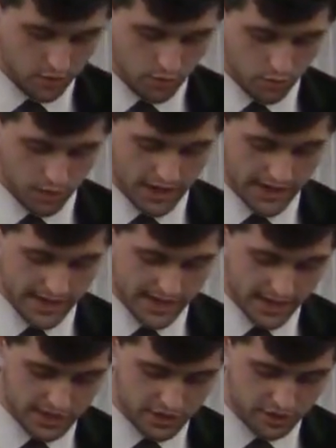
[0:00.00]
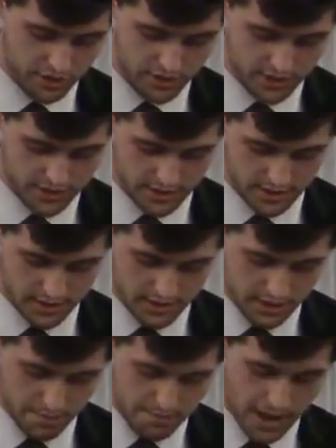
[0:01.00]
where he answers,
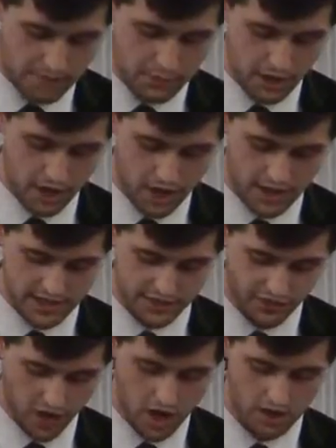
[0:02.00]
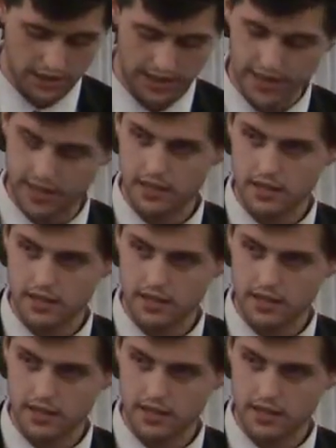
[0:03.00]
"Babylon is fallen,